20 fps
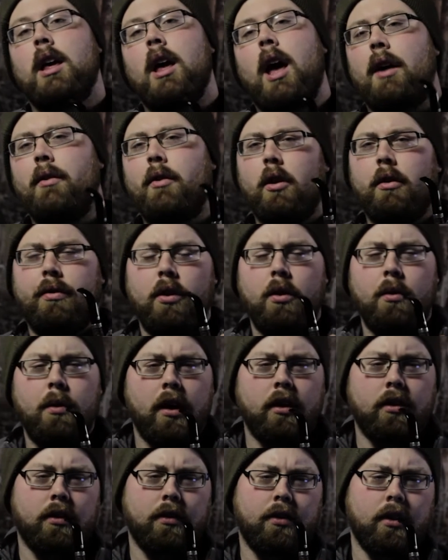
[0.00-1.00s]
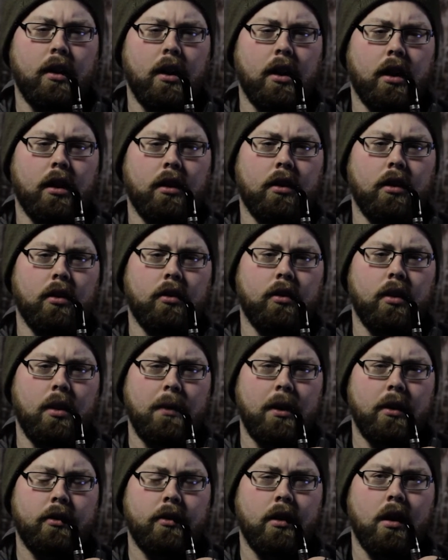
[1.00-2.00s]
I've heard a few ways of saying it, though, so I'm
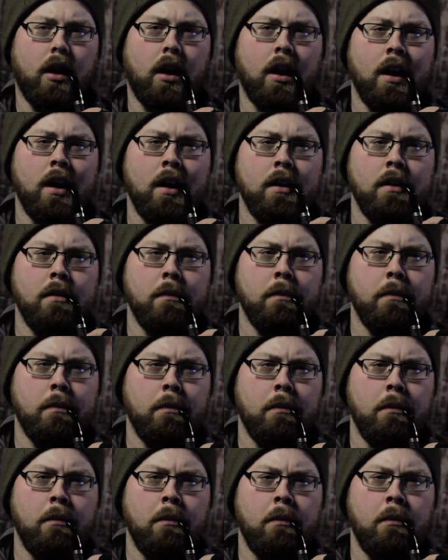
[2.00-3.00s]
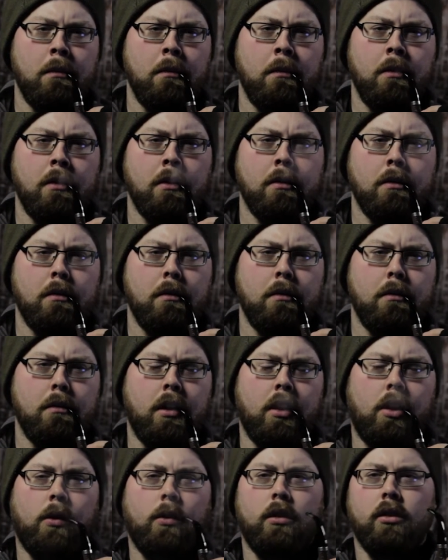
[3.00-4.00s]
not sure
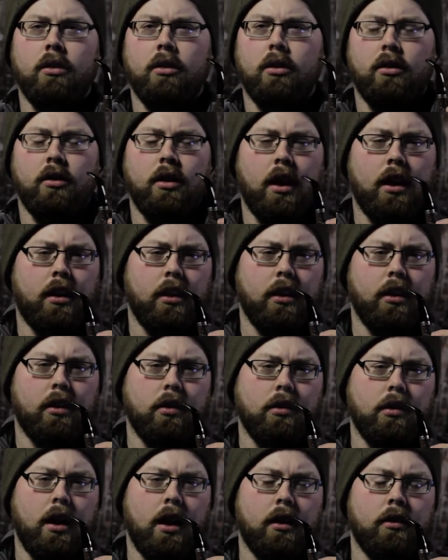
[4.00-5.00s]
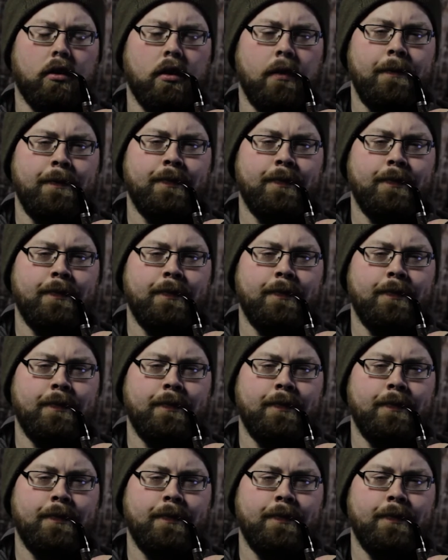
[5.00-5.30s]
which one is exactly correct.